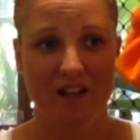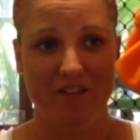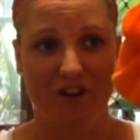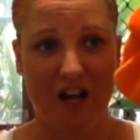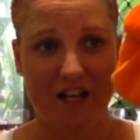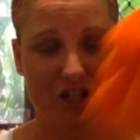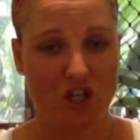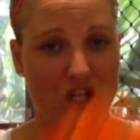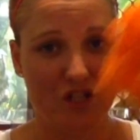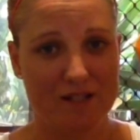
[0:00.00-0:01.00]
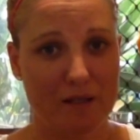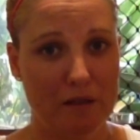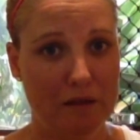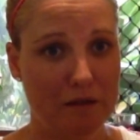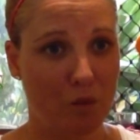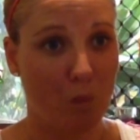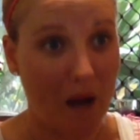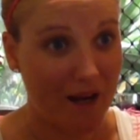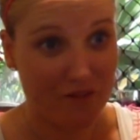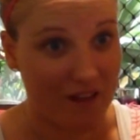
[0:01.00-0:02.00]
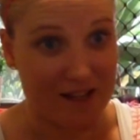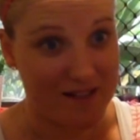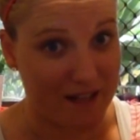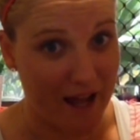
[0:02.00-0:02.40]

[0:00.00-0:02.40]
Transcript: if I can use 1 of these a